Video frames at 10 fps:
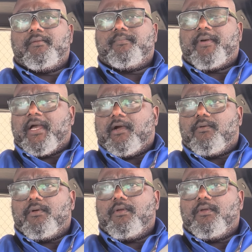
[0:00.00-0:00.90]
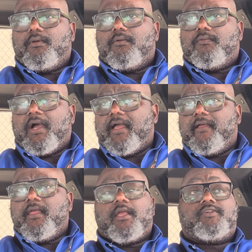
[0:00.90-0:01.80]
power. Why?
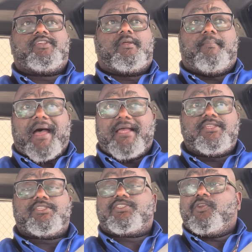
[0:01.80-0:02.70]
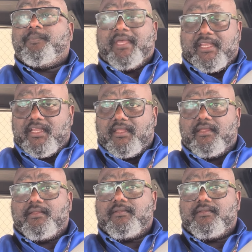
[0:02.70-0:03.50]
Because it'll buy stupidity